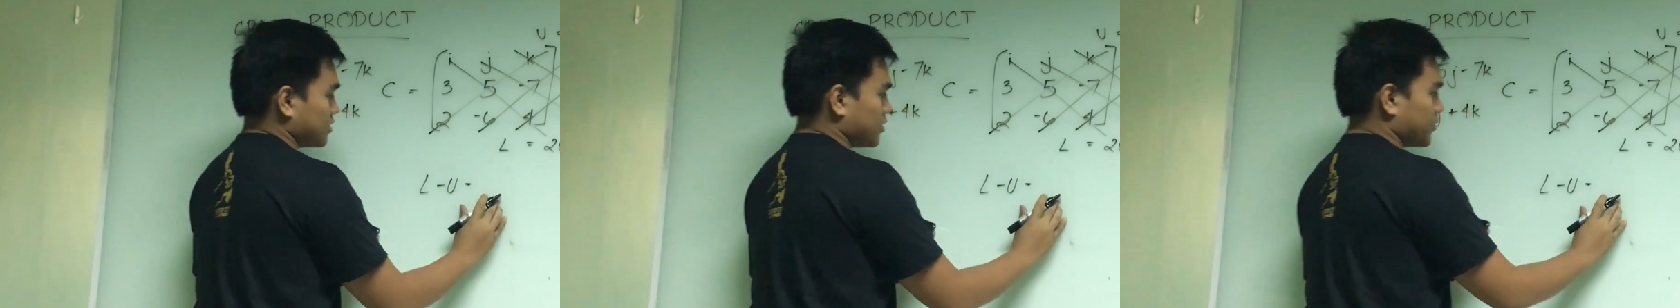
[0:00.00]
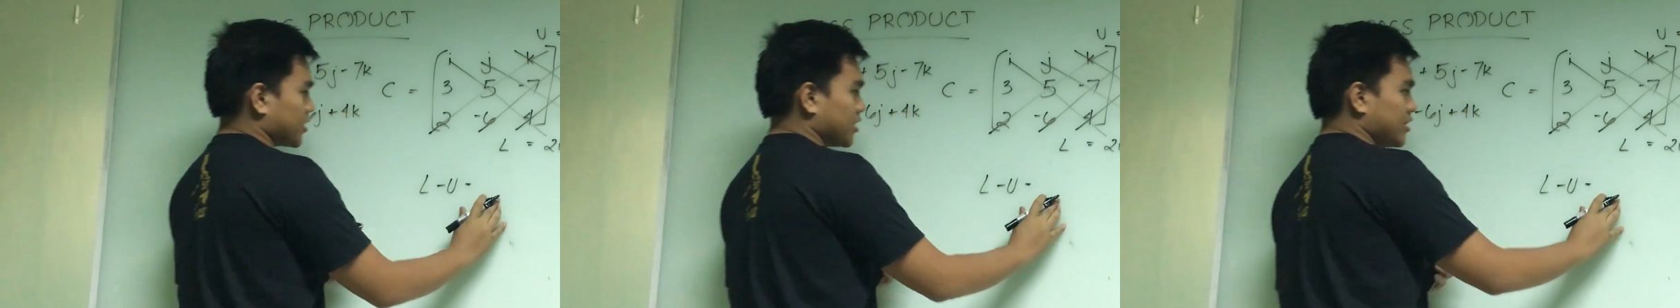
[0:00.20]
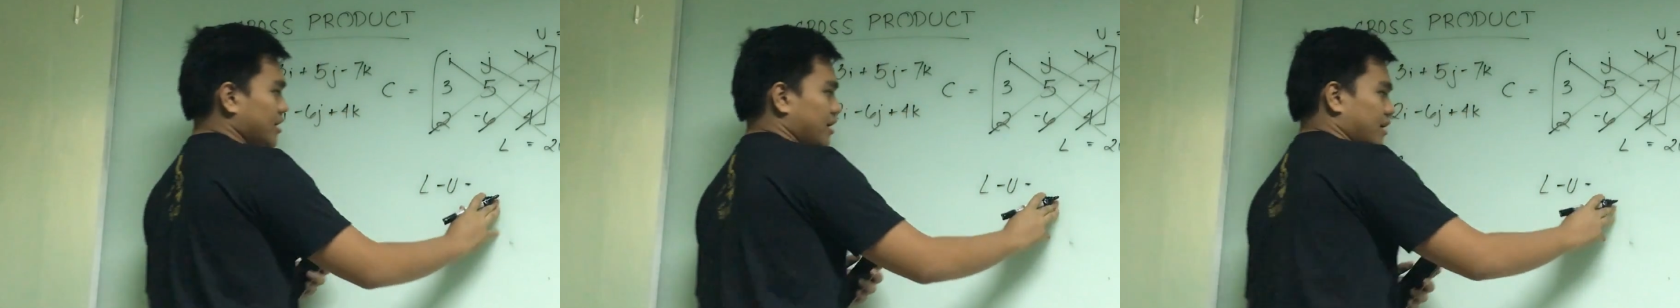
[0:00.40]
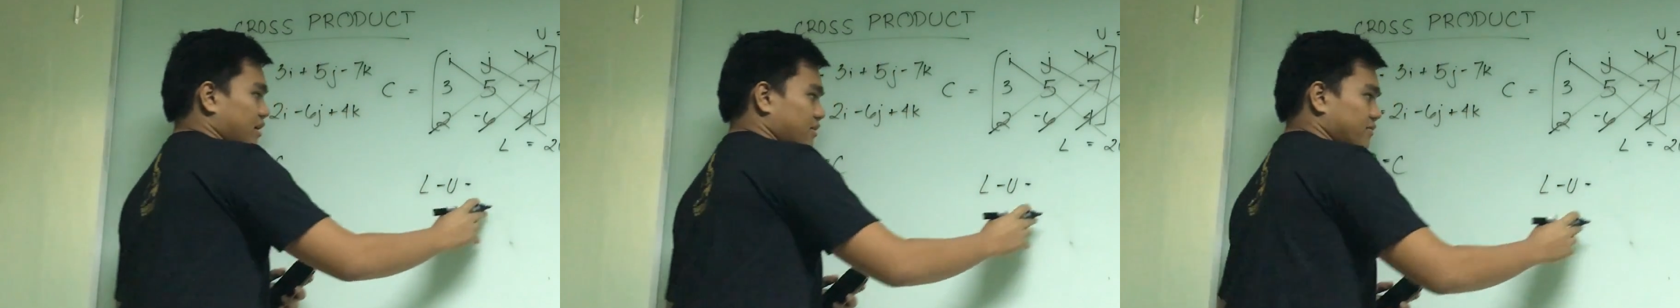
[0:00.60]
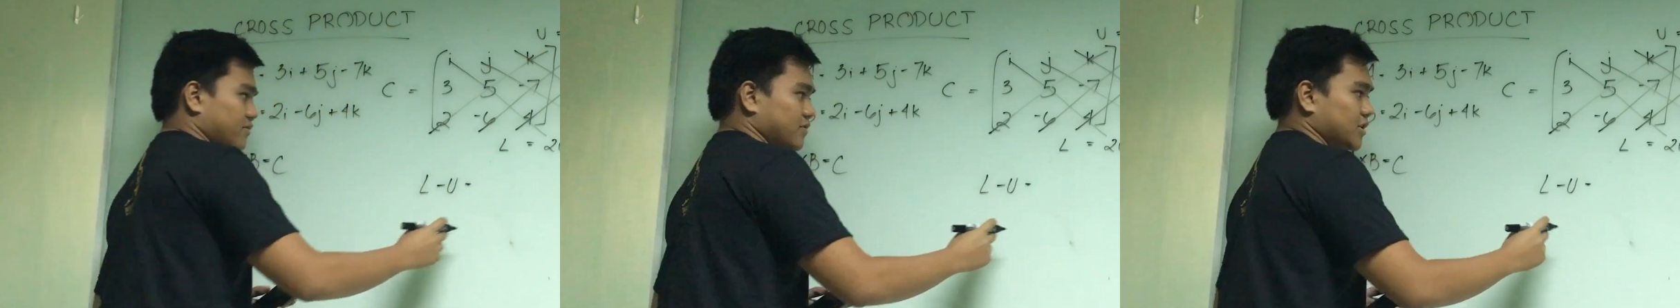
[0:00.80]
So we're going to
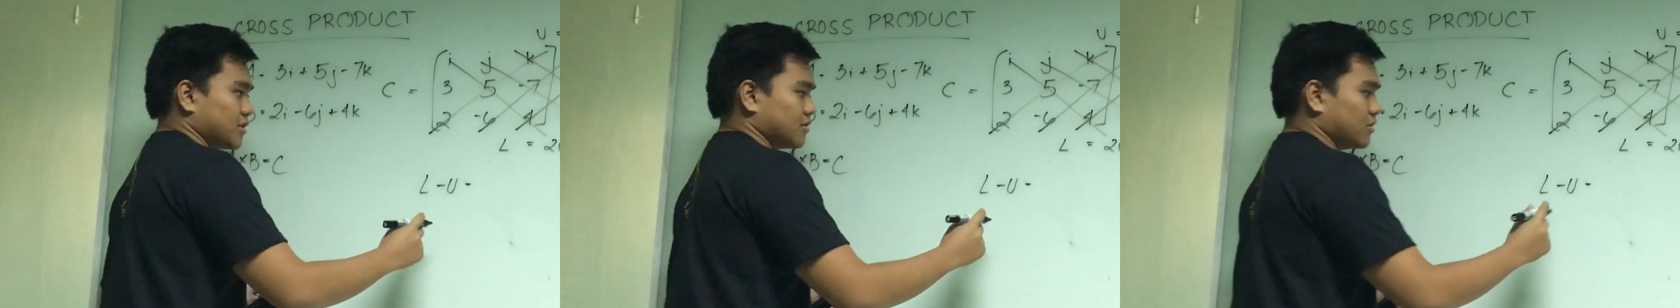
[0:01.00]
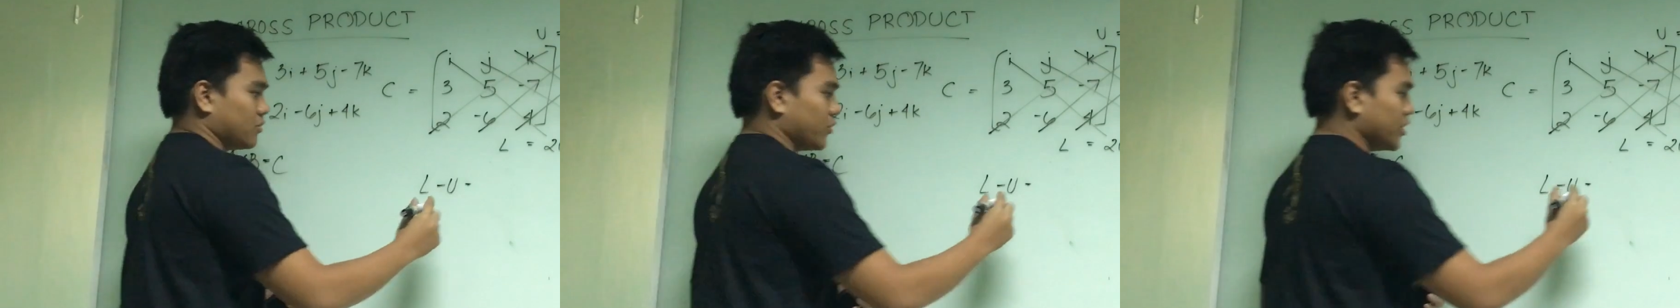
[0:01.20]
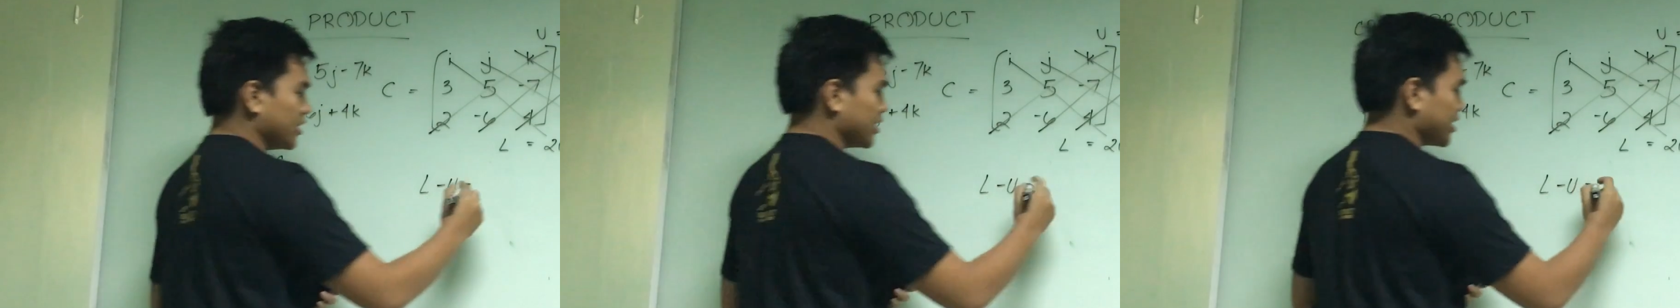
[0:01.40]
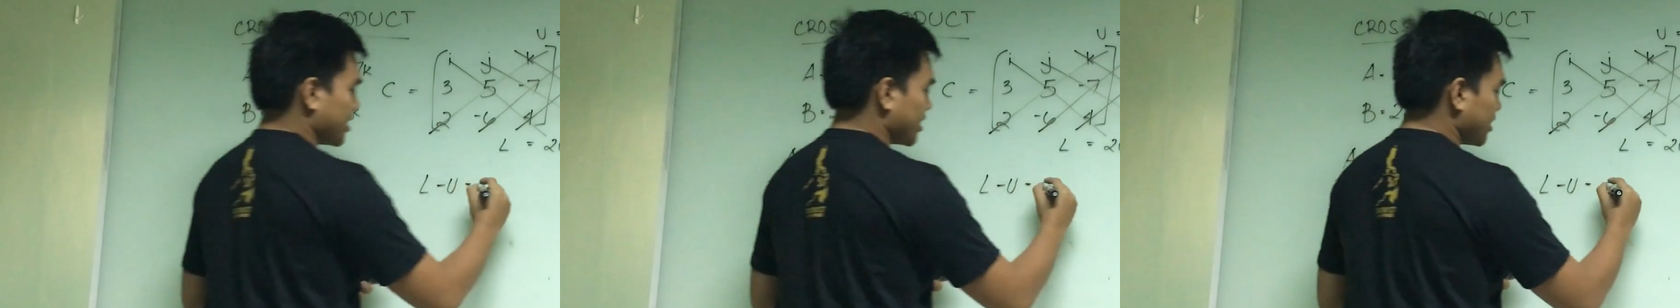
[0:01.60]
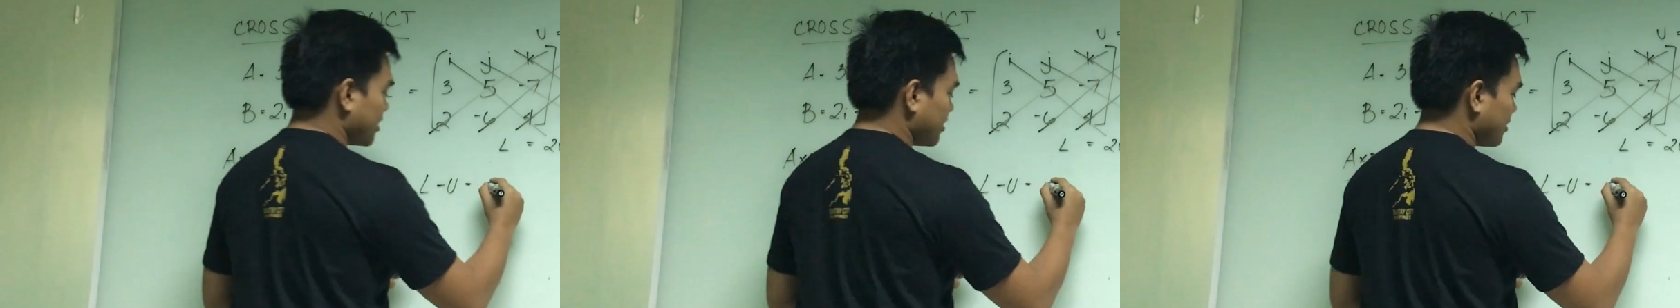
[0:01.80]
have
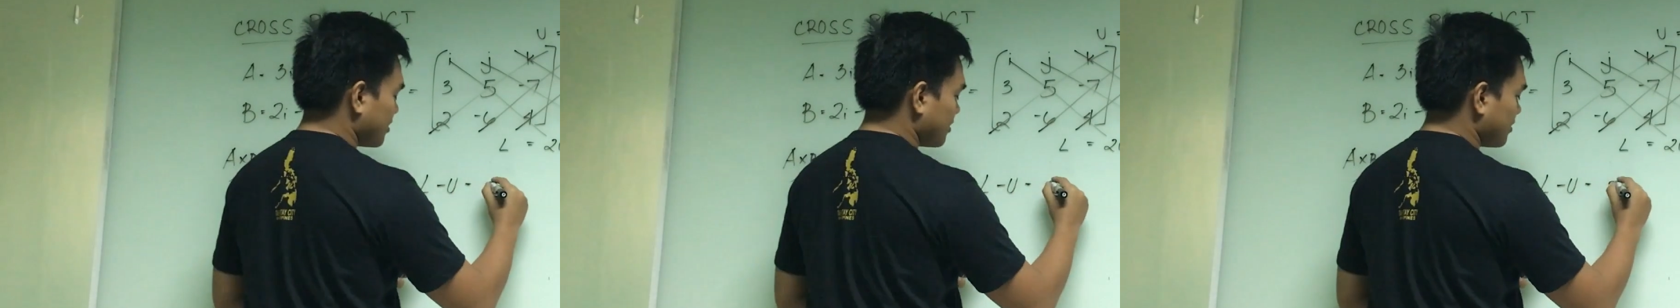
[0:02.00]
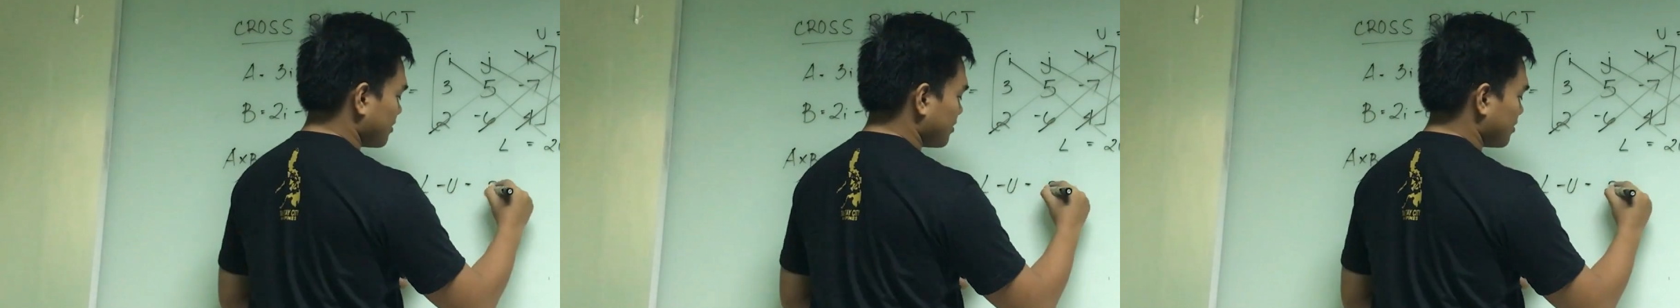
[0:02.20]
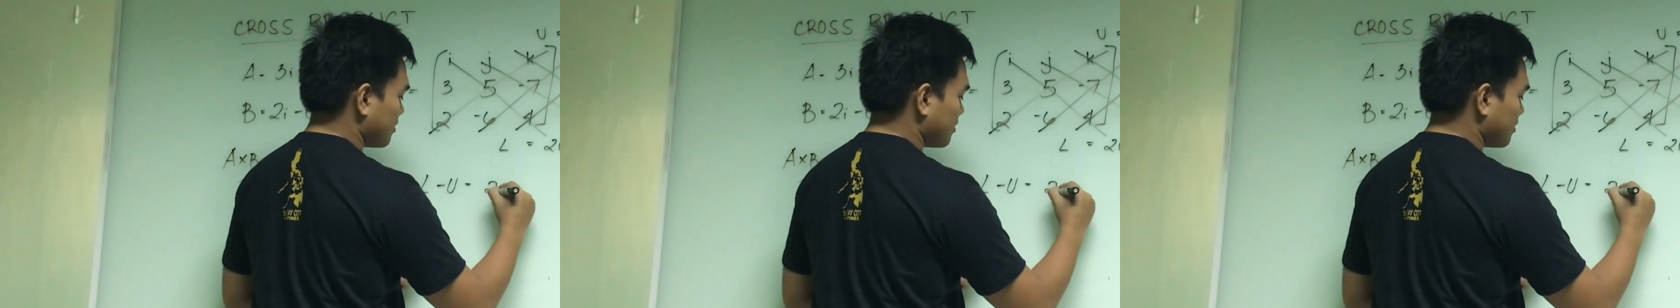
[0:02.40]
20i